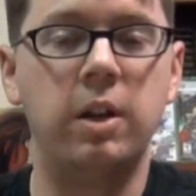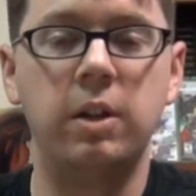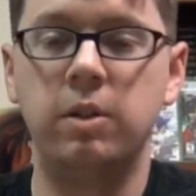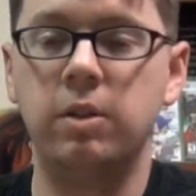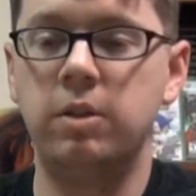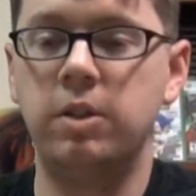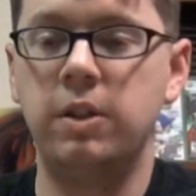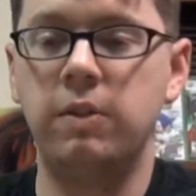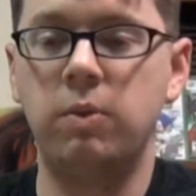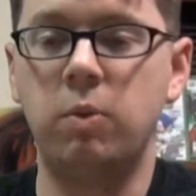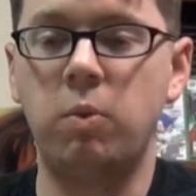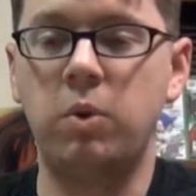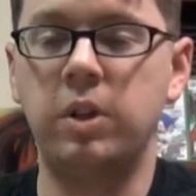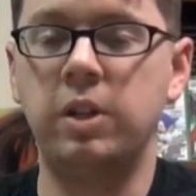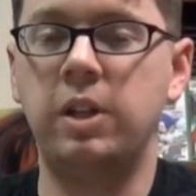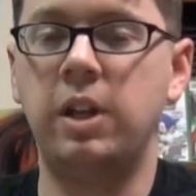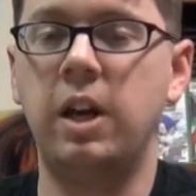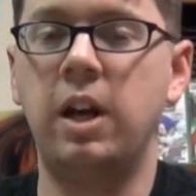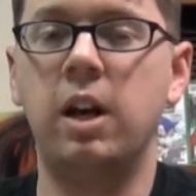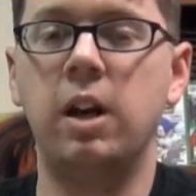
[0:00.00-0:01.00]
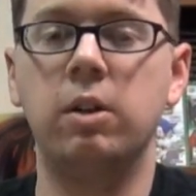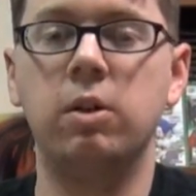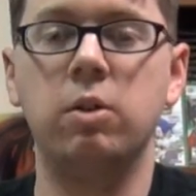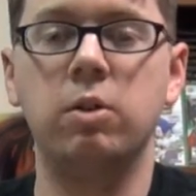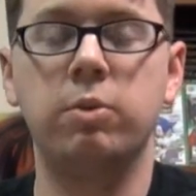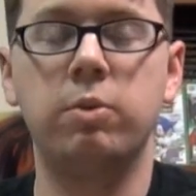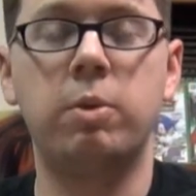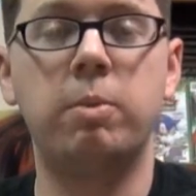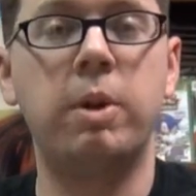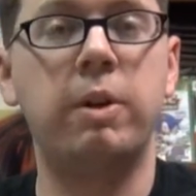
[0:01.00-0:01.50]
There's even one character
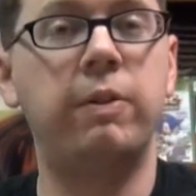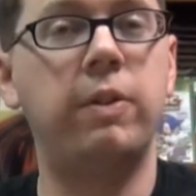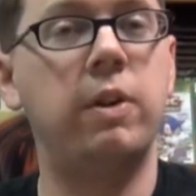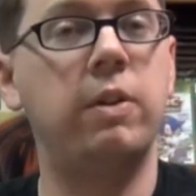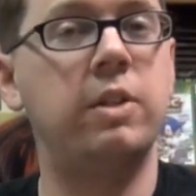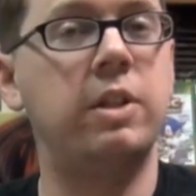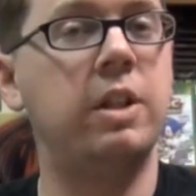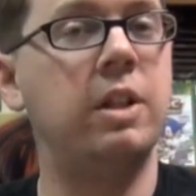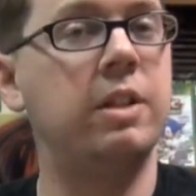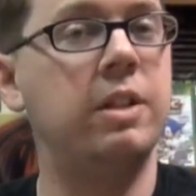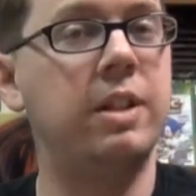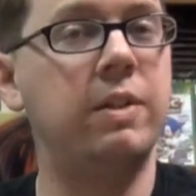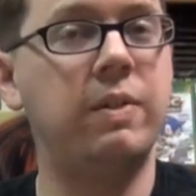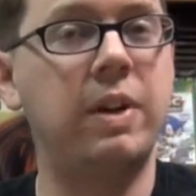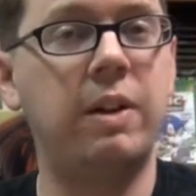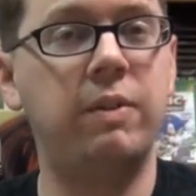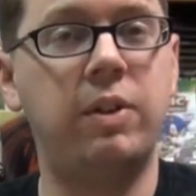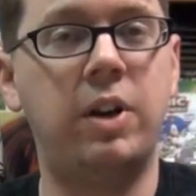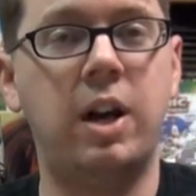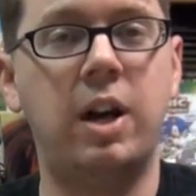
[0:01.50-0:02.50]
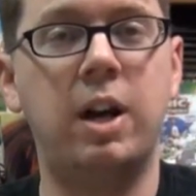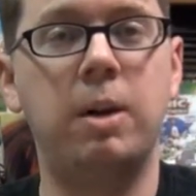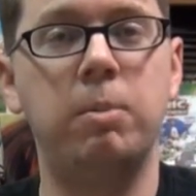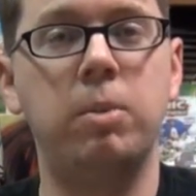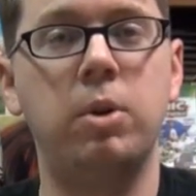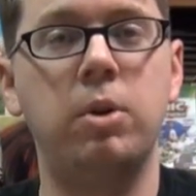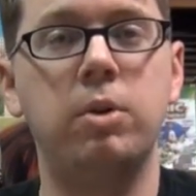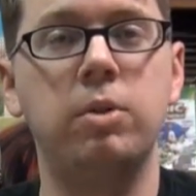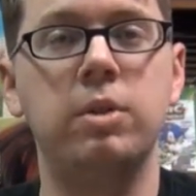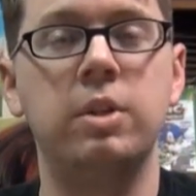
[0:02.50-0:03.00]
who's one of my favorites. He doesn't even have
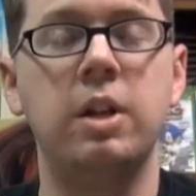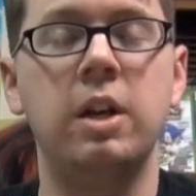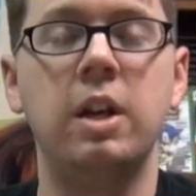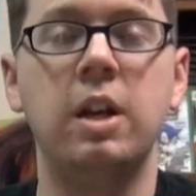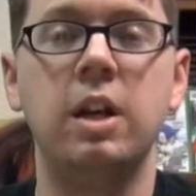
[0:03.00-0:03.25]
combos.